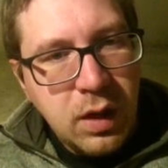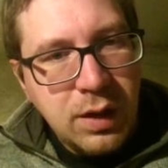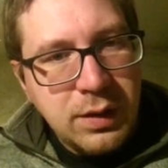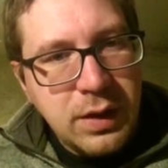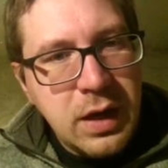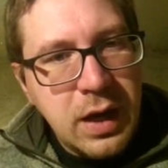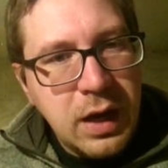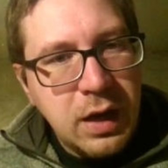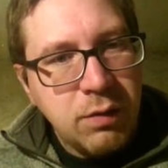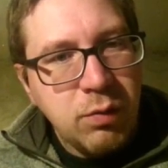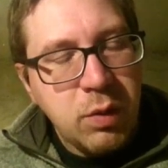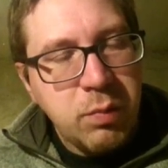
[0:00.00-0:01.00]
a line height
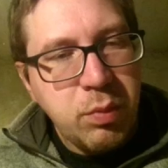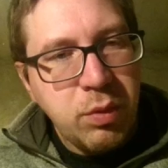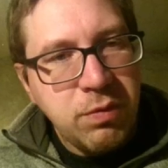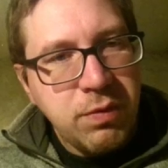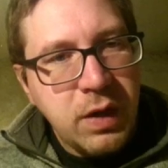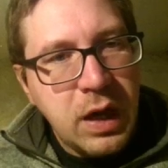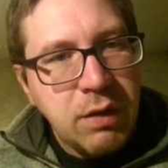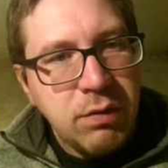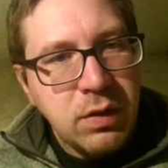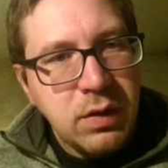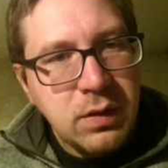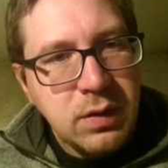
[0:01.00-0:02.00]
of 1.5
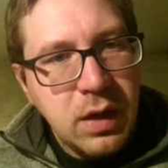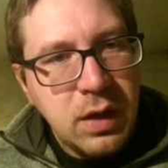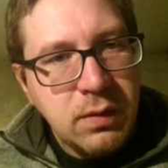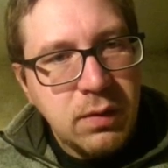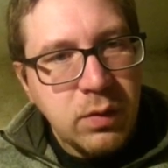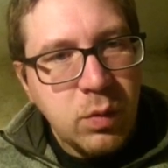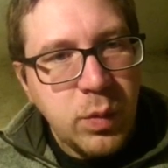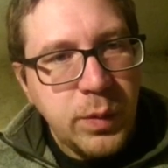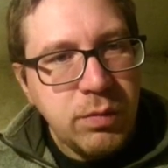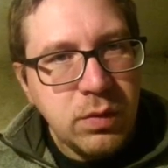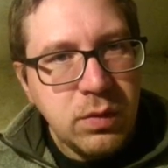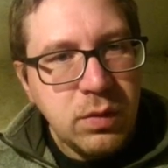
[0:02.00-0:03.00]
in this case is
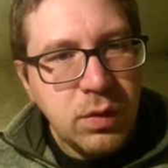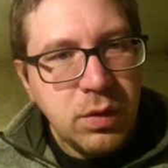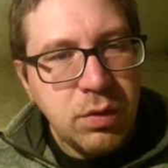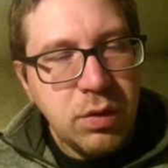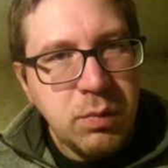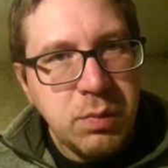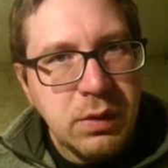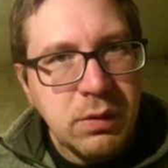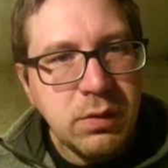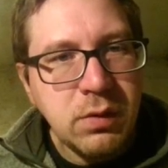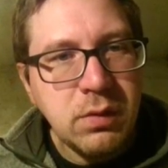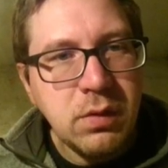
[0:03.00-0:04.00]
equivalent to 30
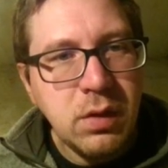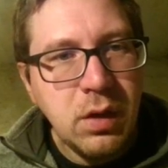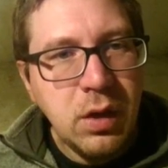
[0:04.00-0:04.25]
pixels,